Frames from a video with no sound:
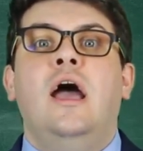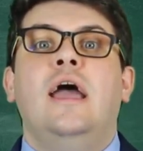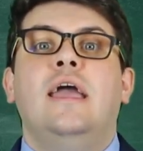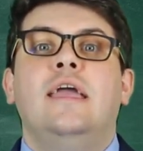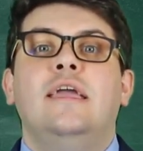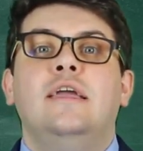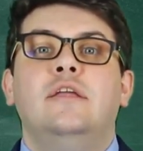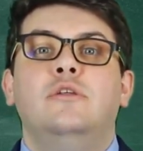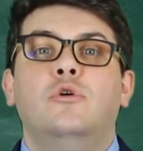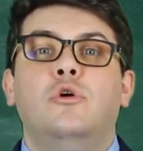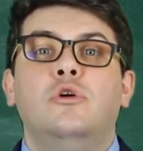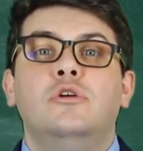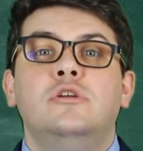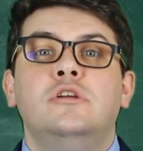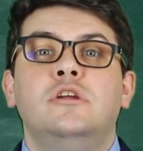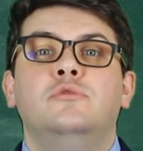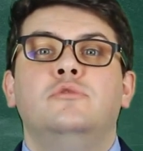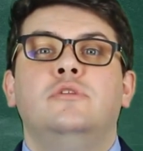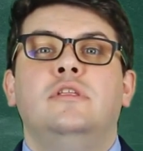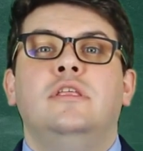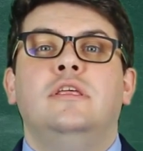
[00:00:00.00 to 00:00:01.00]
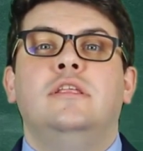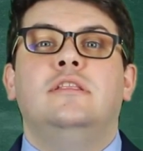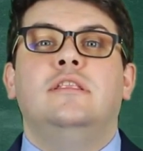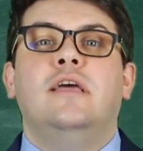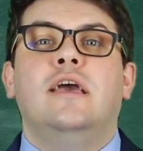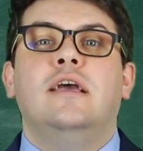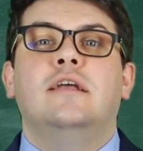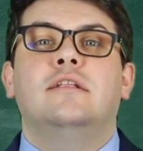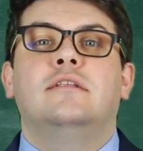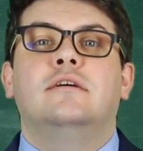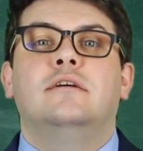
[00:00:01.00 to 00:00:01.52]
in order to
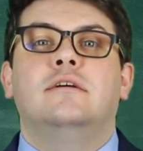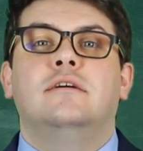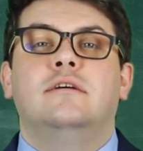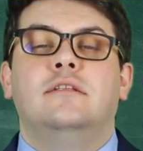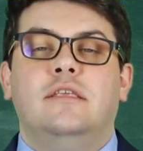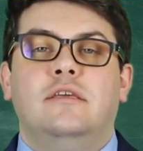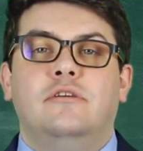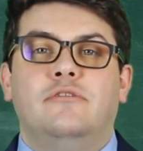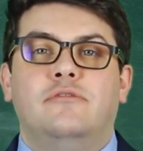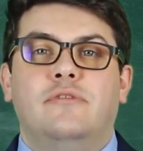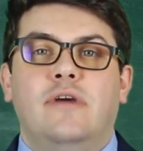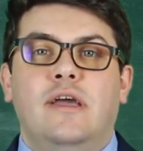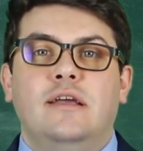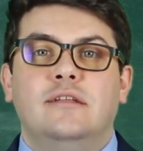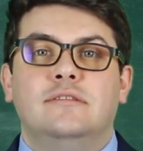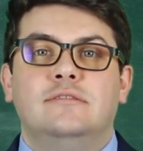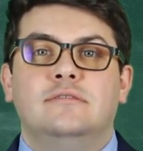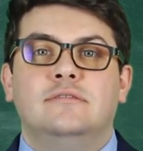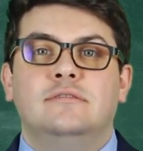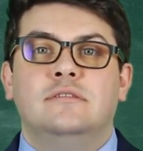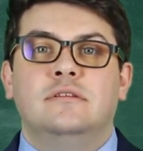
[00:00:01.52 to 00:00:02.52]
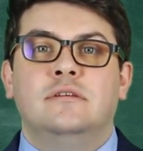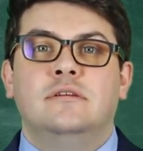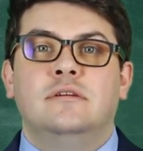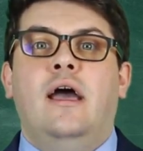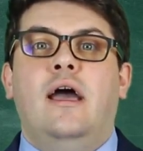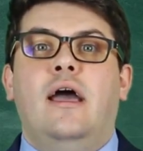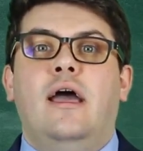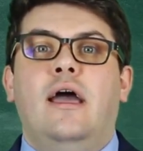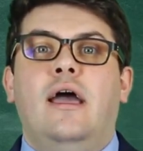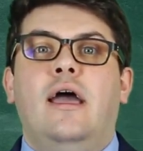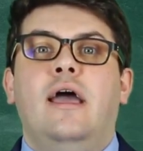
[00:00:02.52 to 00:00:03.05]
detect defects
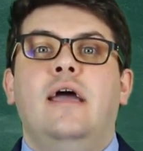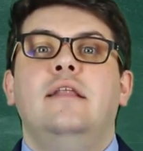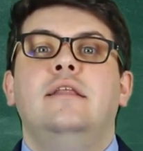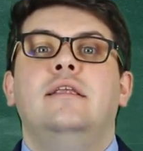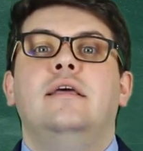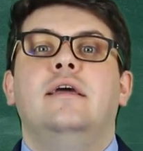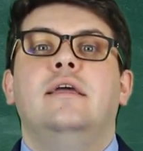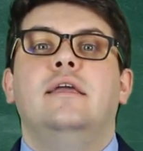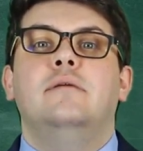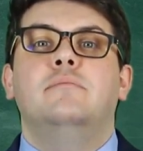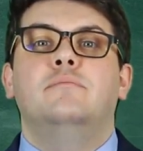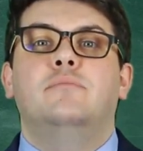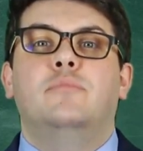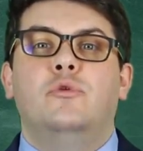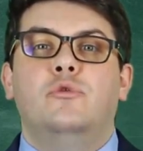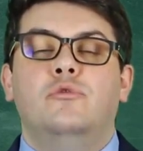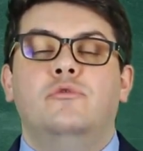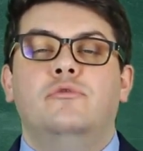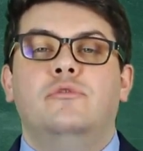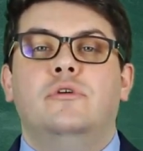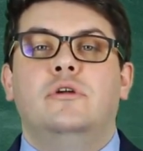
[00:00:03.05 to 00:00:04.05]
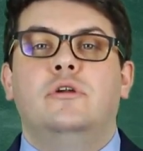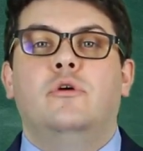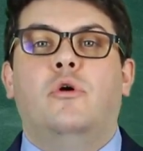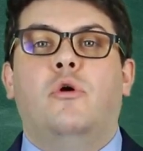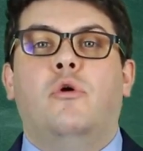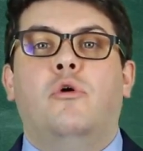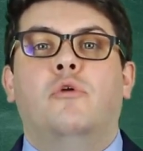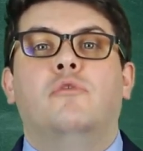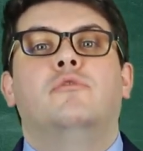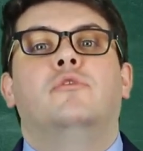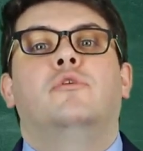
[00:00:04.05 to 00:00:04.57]
and improve the
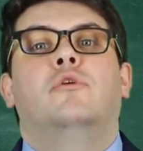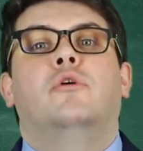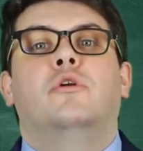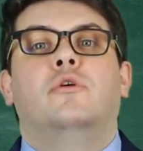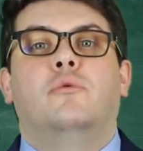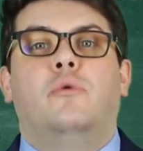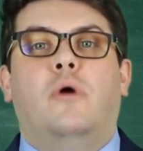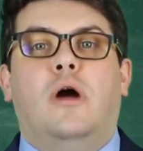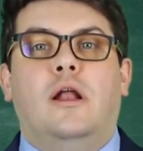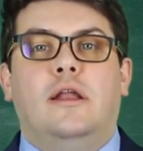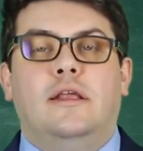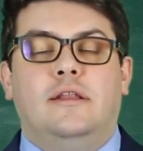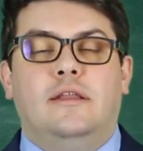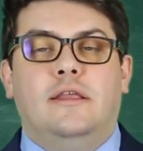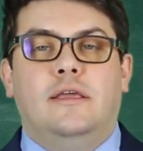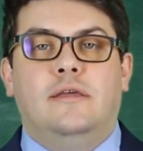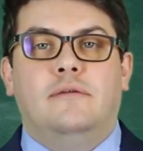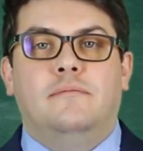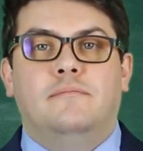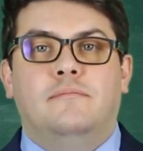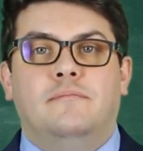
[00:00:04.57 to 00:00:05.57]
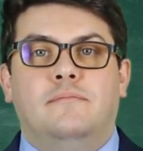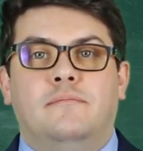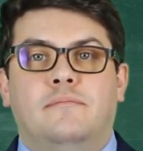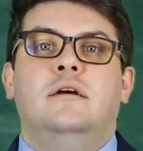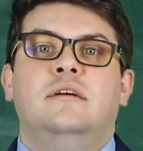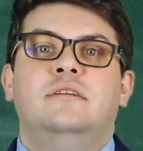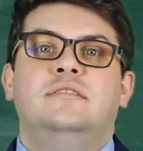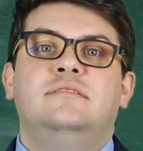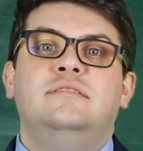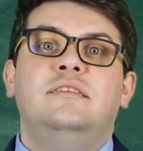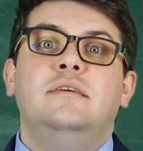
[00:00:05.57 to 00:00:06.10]
overall quality.
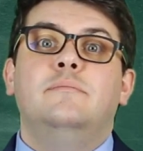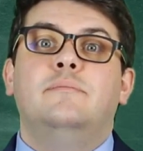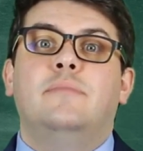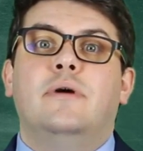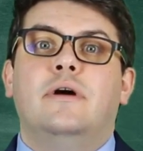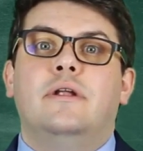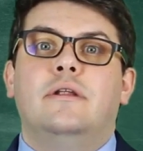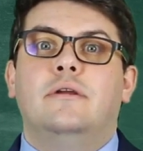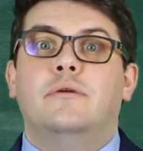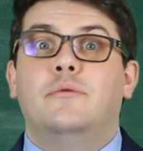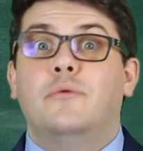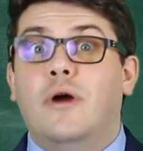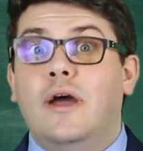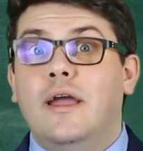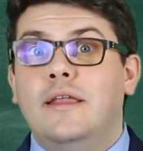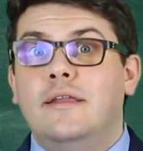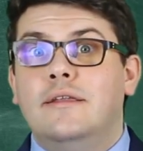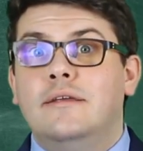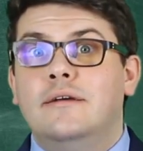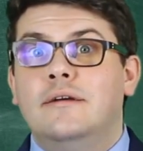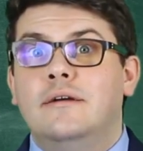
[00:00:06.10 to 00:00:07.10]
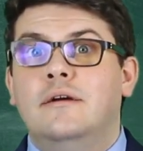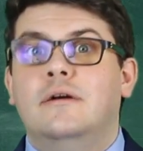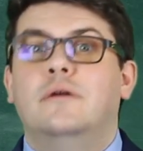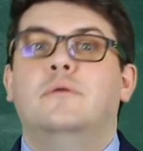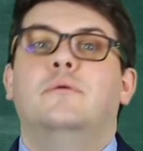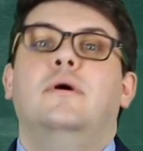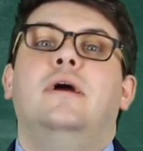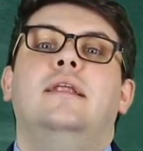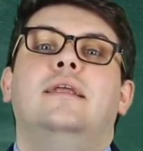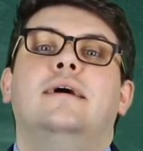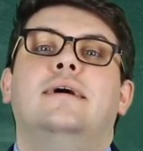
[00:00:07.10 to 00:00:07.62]
Simple, right?
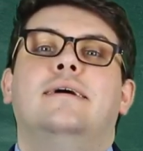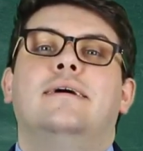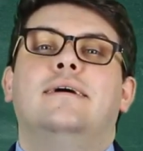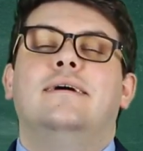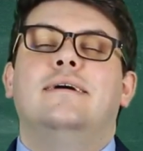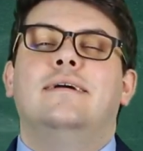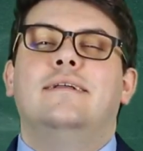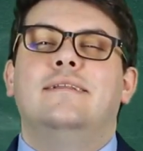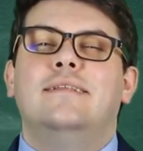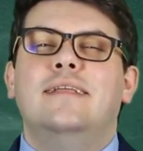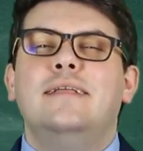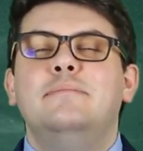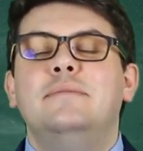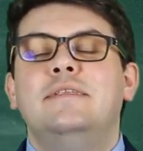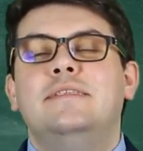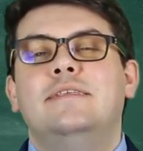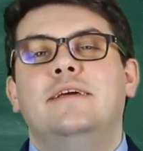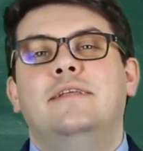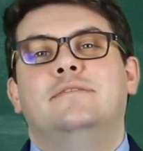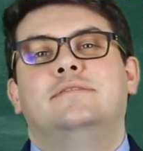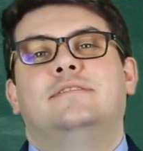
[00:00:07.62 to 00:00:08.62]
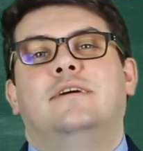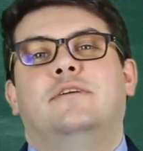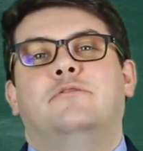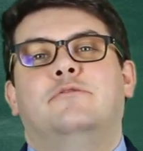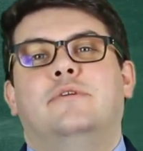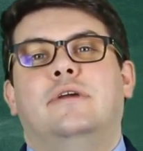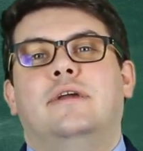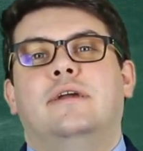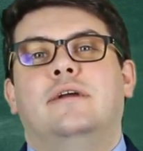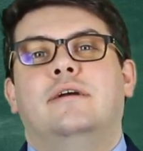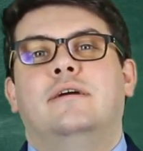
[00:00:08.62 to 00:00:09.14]
Well, let me tell you
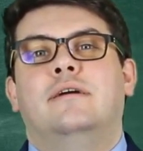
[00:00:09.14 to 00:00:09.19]
something.